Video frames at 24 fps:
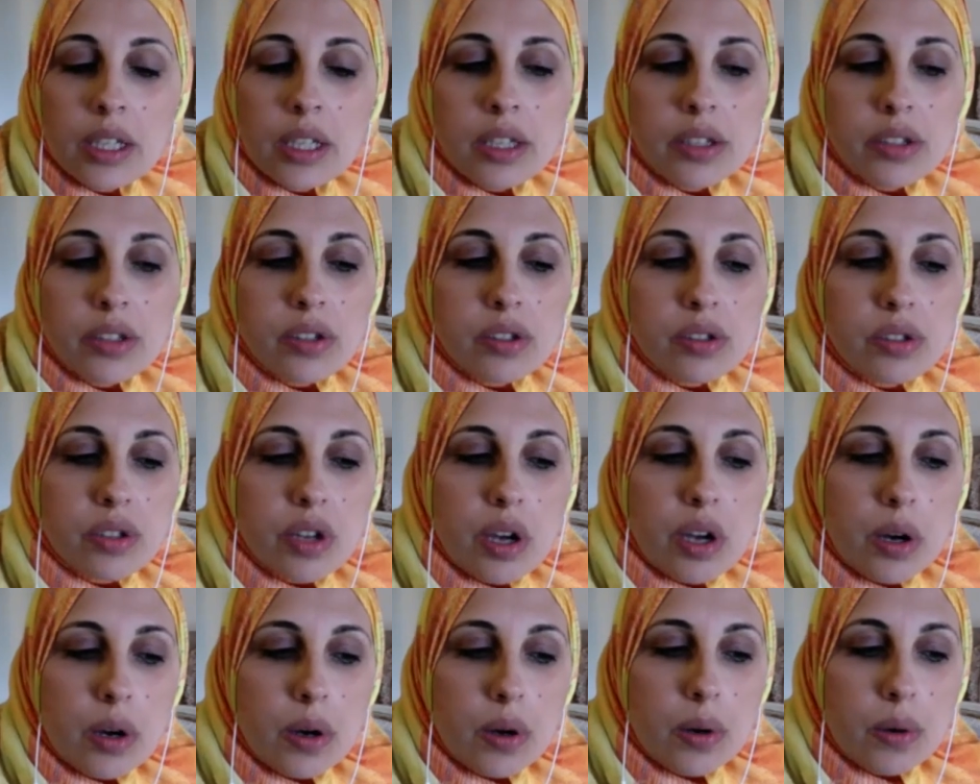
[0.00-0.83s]

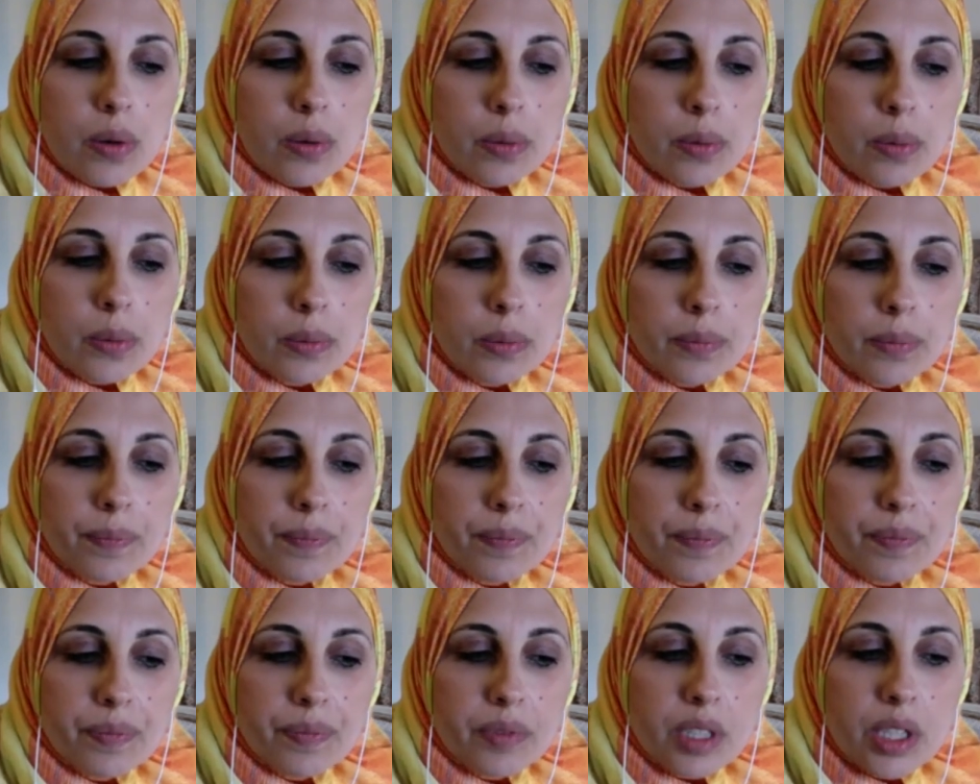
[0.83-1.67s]
So,
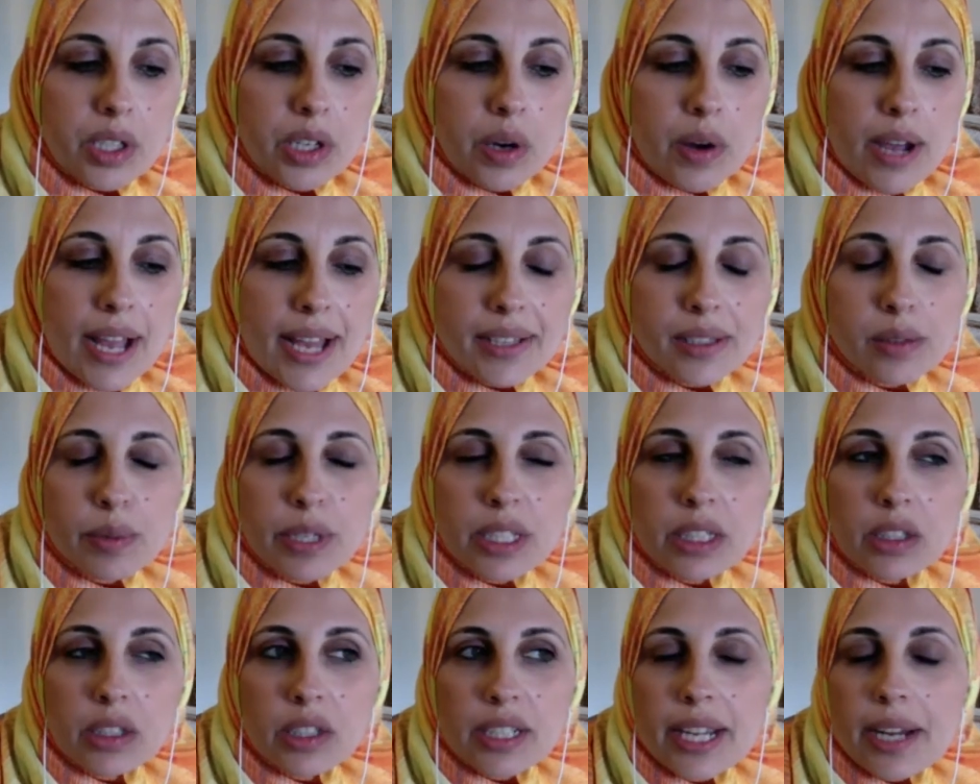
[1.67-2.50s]
as we
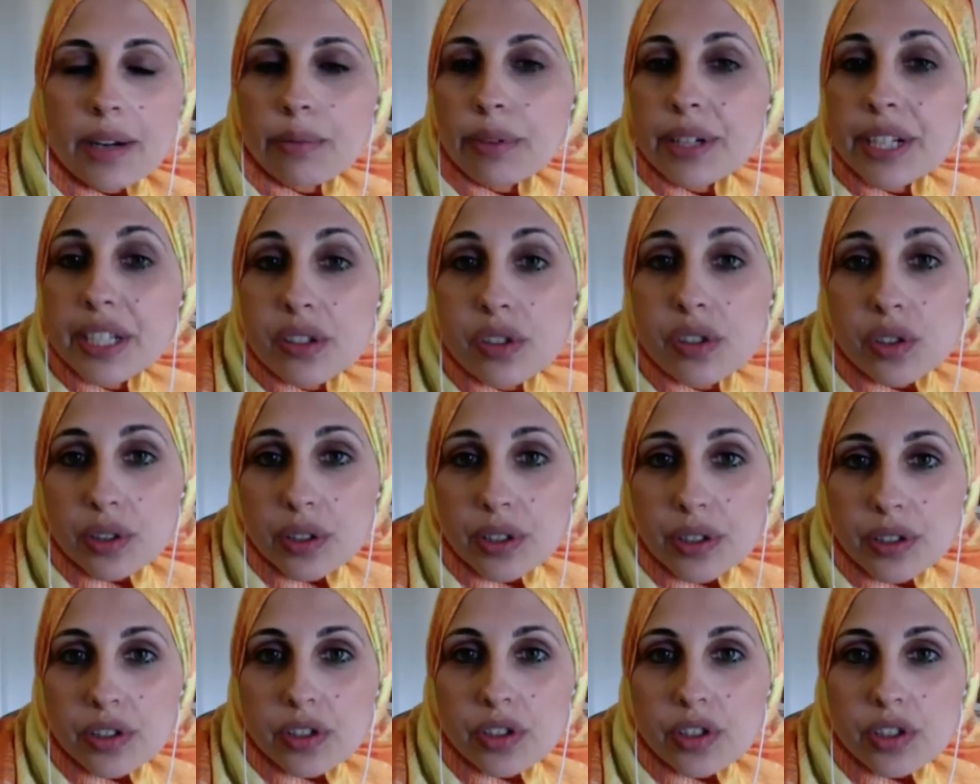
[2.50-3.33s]
look at
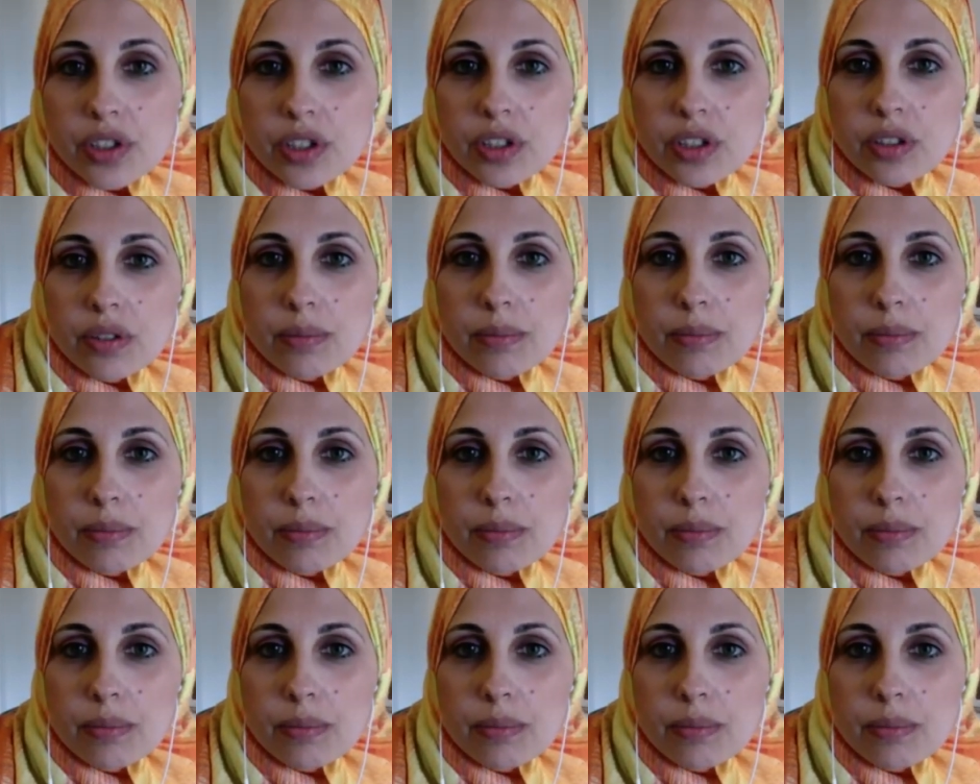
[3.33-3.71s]
research,